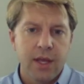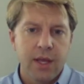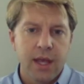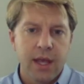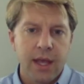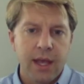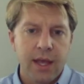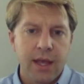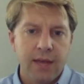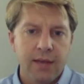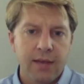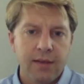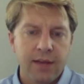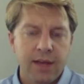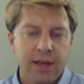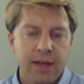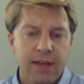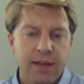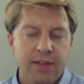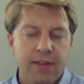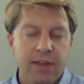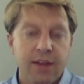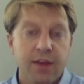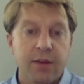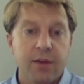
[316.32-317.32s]
and
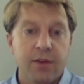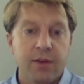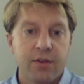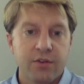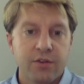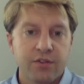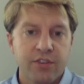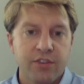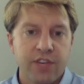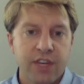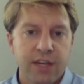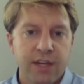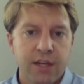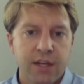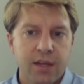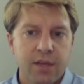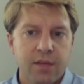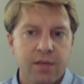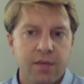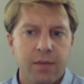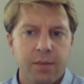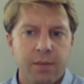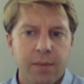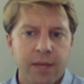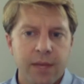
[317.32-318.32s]
their understanding of
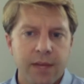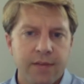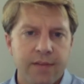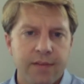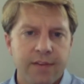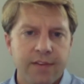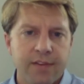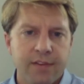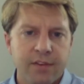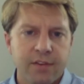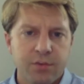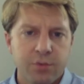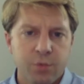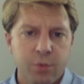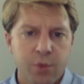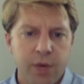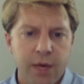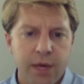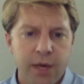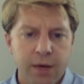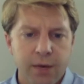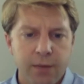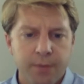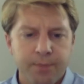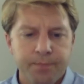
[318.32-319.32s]
the benefits as
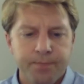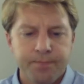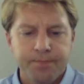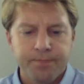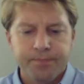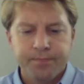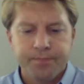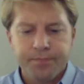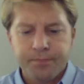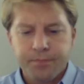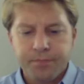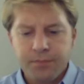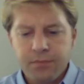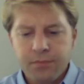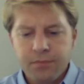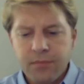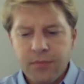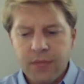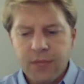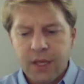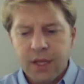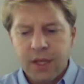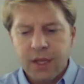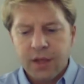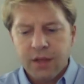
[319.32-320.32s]
well.
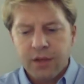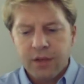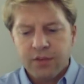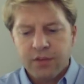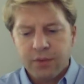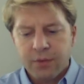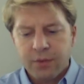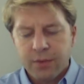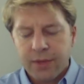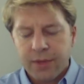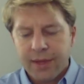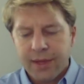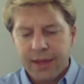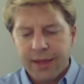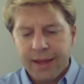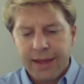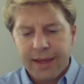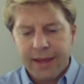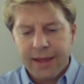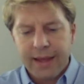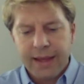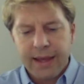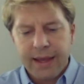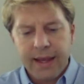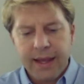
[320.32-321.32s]
So
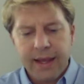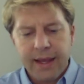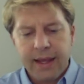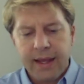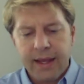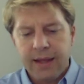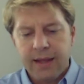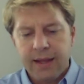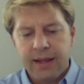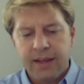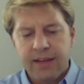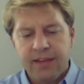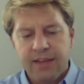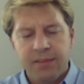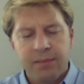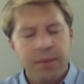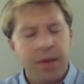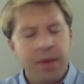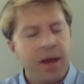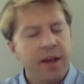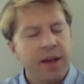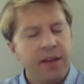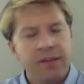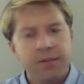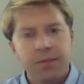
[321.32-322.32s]
it's
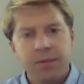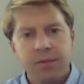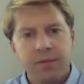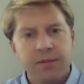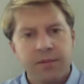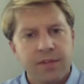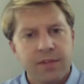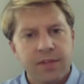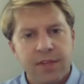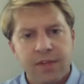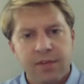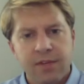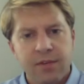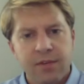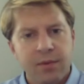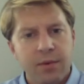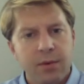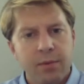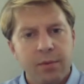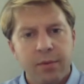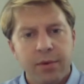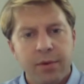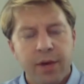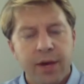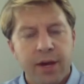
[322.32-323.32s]
impossible to give you
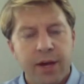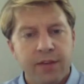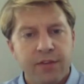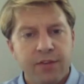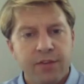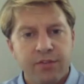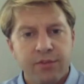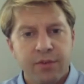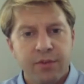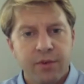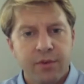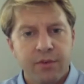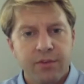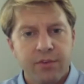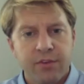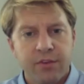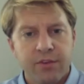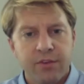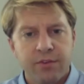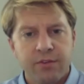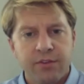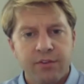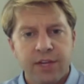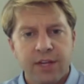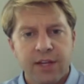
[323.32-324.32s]
a broad strokes
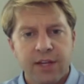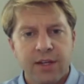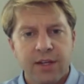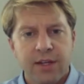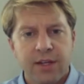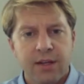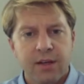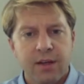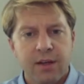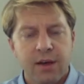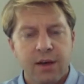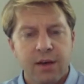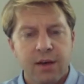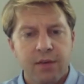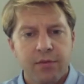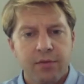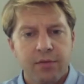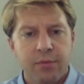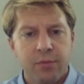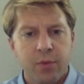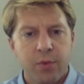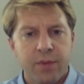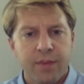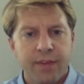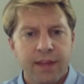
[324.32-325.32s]
understanding of
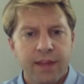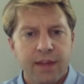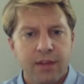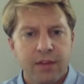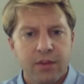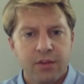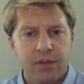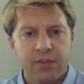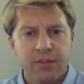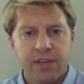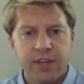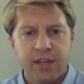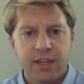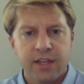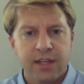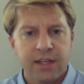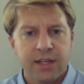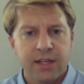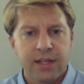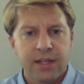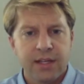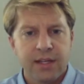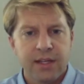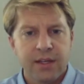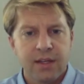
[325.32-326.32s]
what that looks like
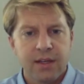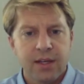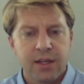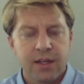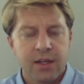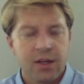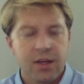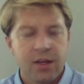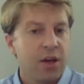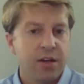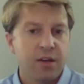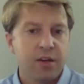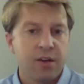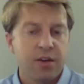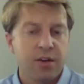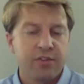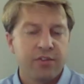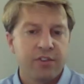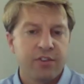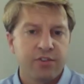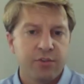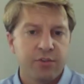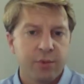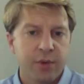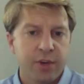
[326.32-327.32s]
in all
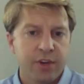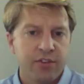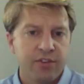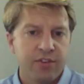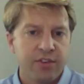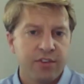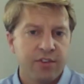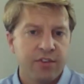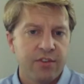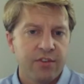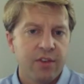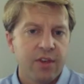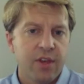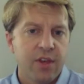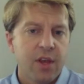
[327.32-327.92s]
situations.